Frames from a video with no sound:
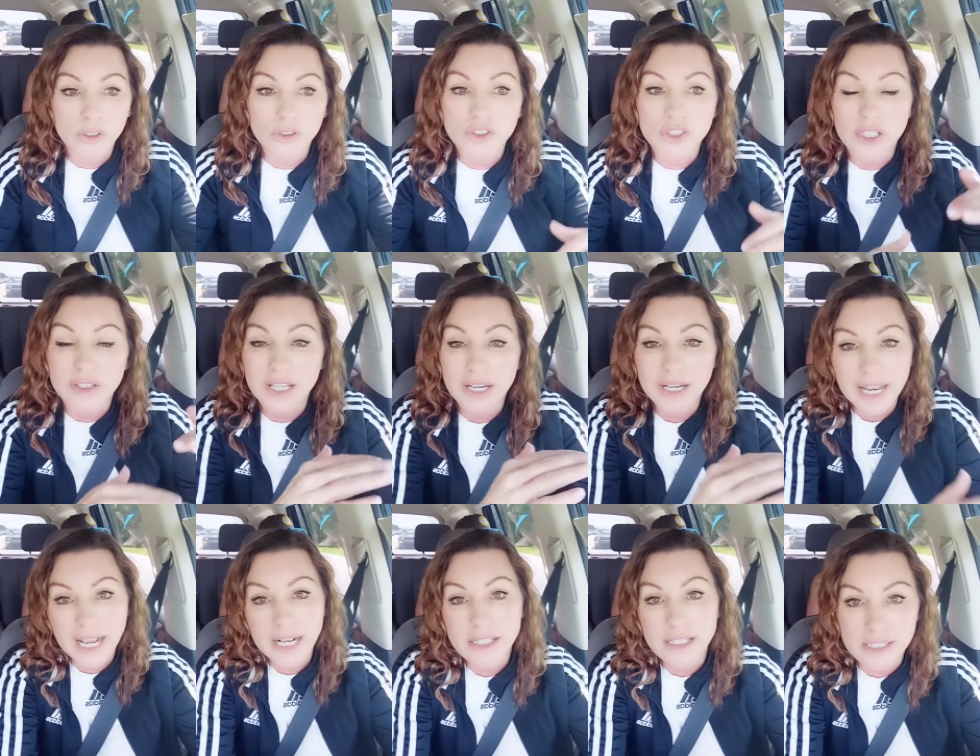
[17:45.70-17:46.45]
build
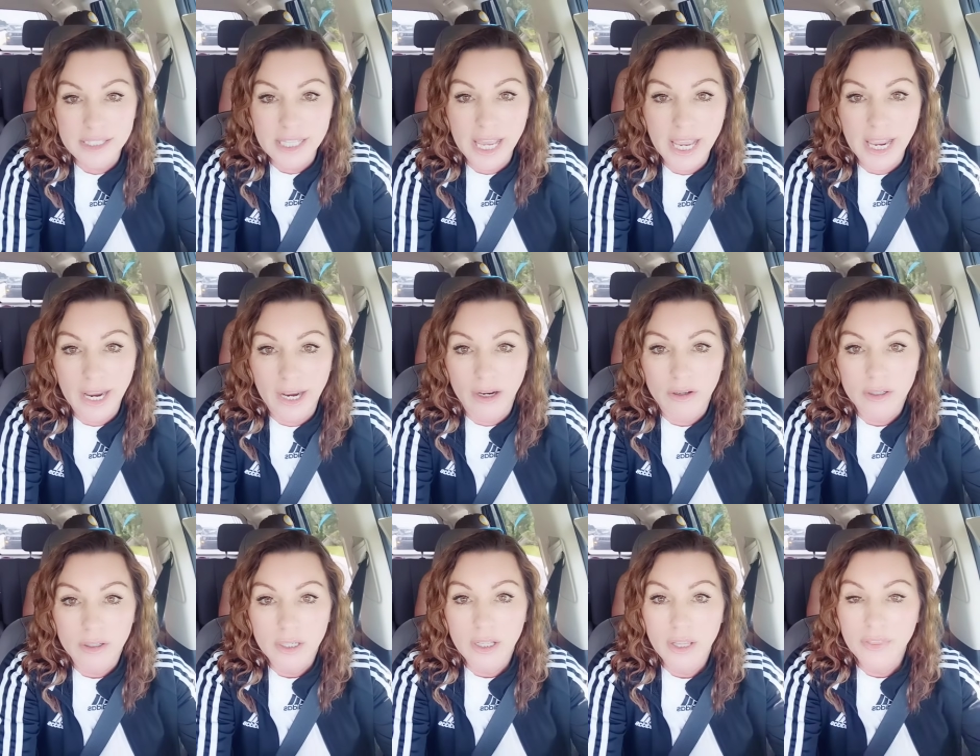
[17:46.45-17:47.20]
to the next
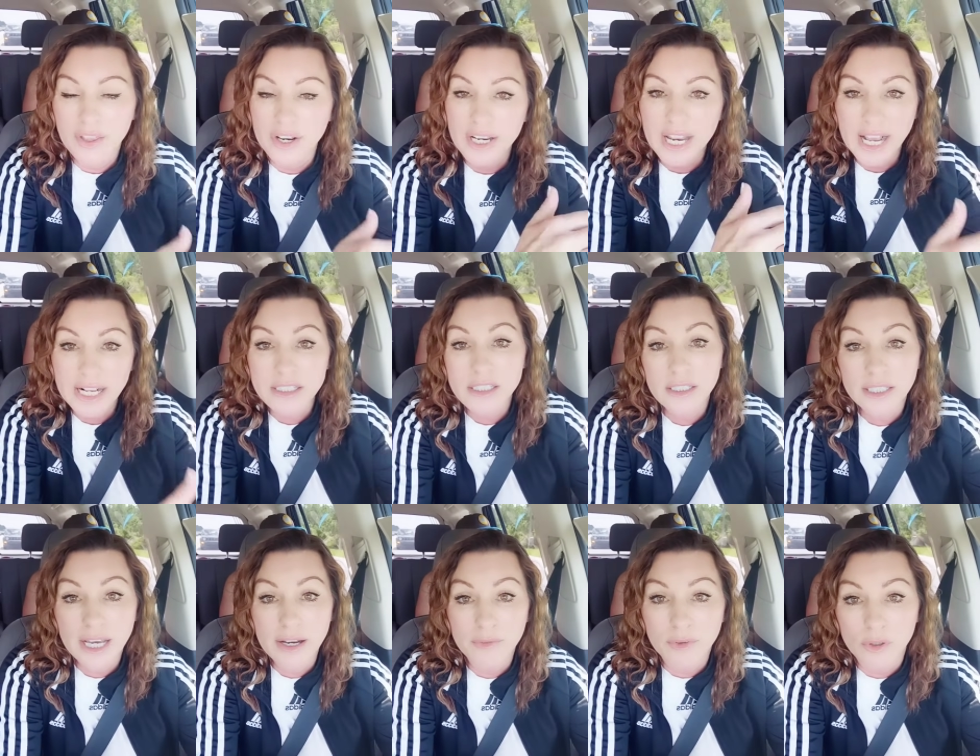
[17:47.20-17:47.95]
thing, the
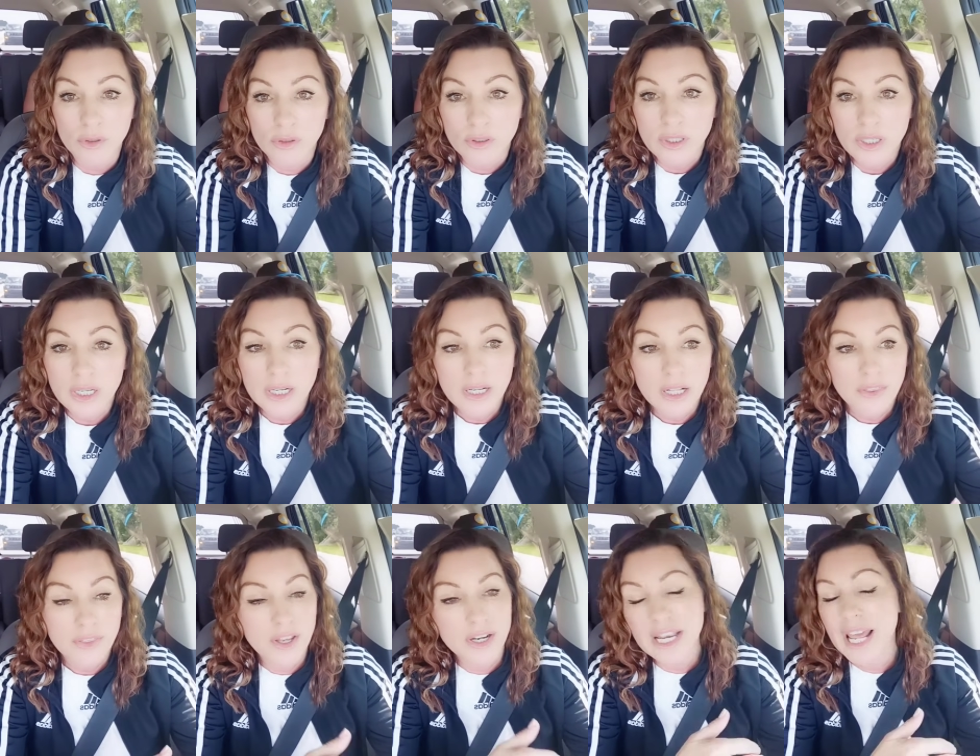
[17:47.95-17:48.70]
next level,
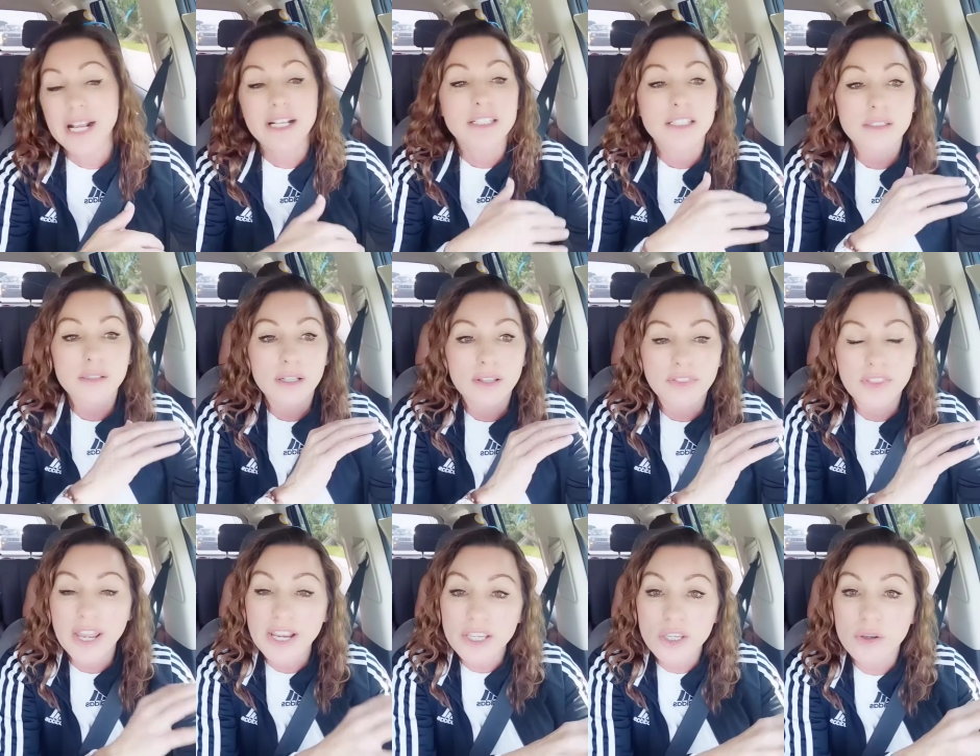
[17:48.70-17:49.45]
the
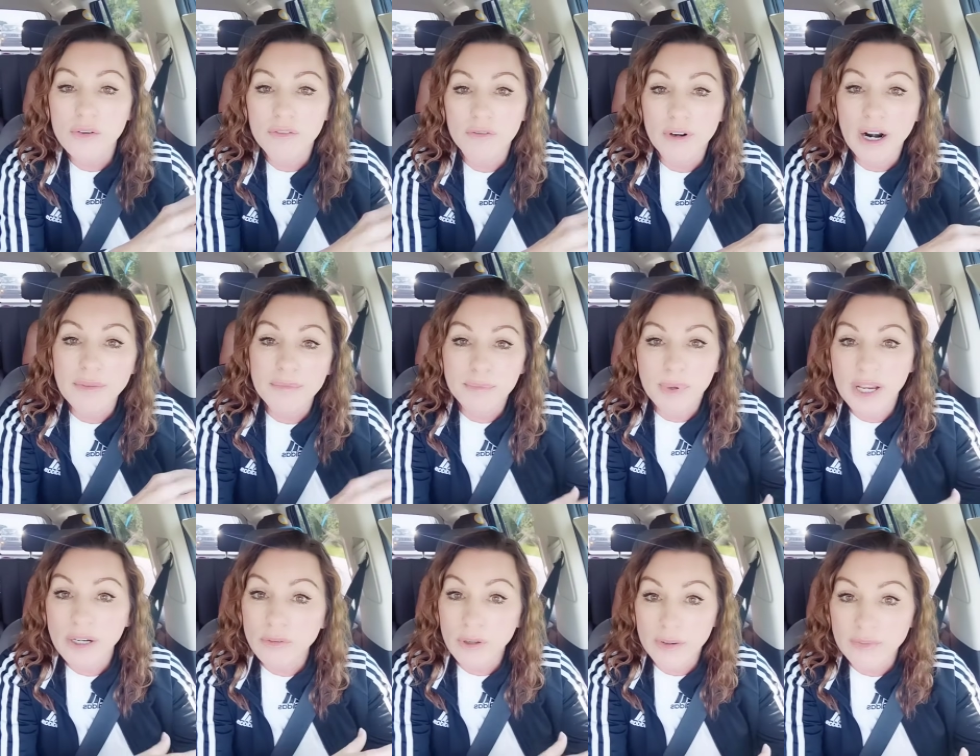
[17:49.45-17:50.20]
next thing,
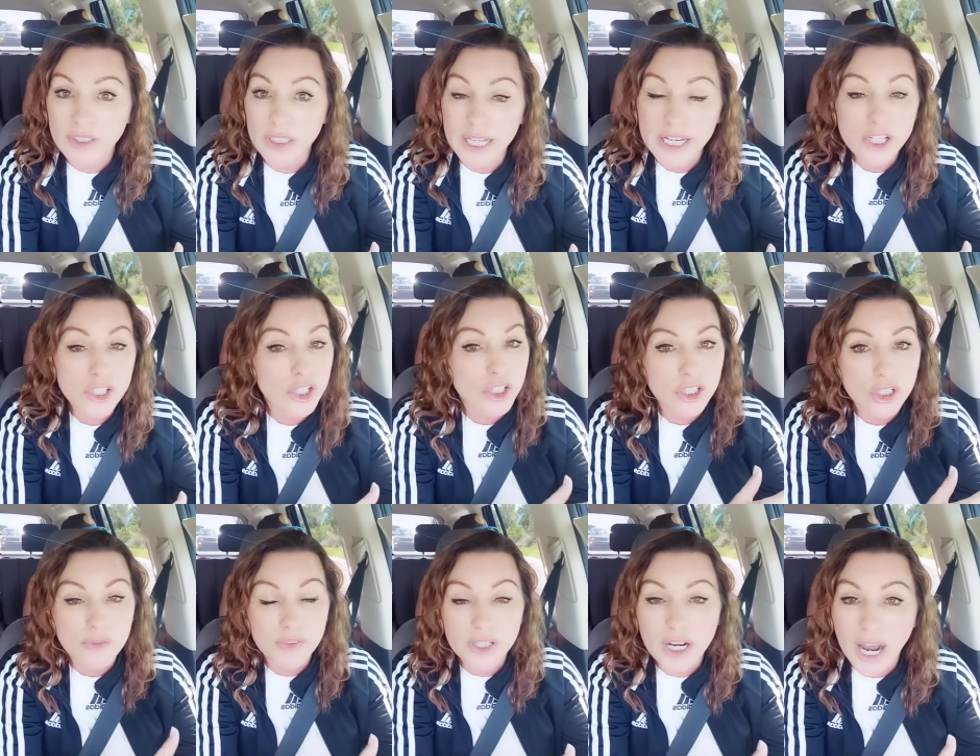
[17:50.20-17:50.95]
big
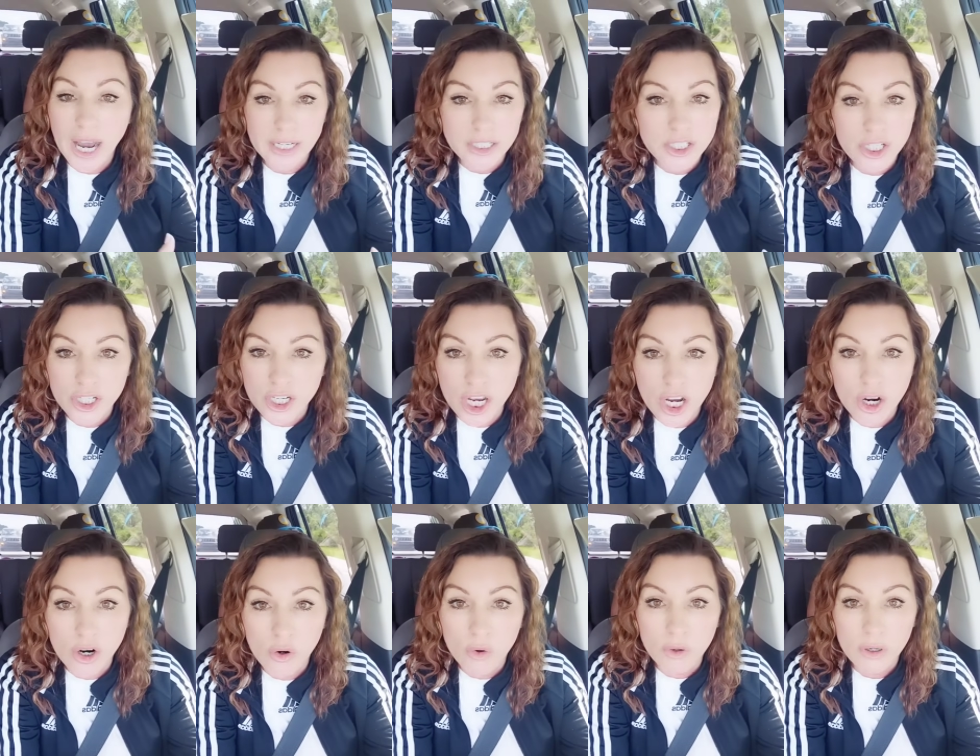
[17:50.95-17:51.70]
revelation you've got
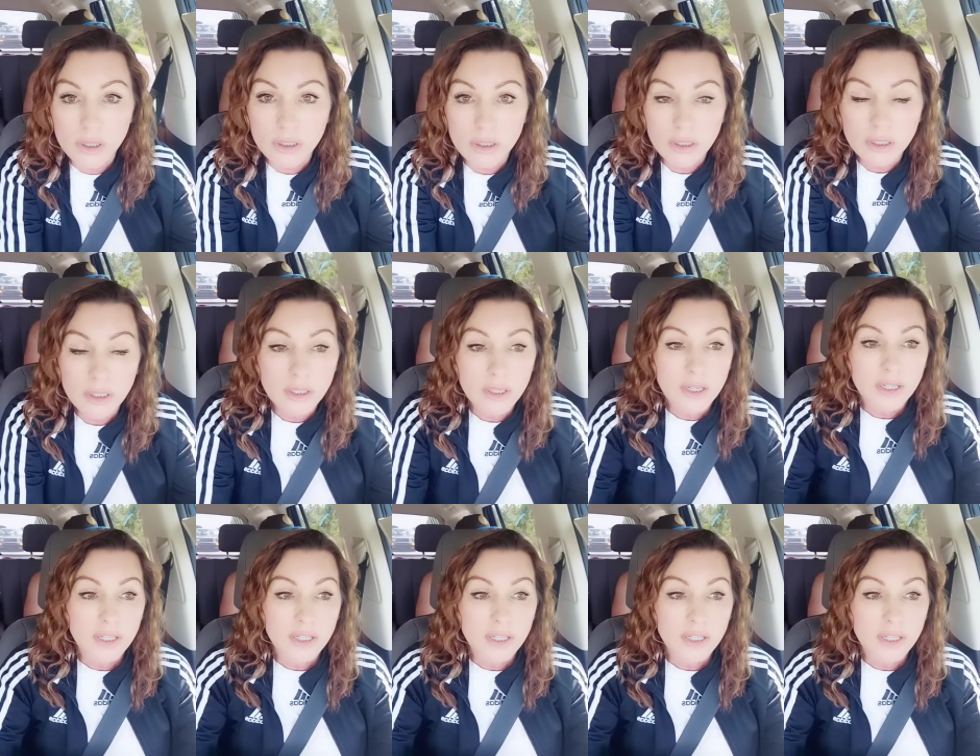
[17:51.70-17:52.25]
to know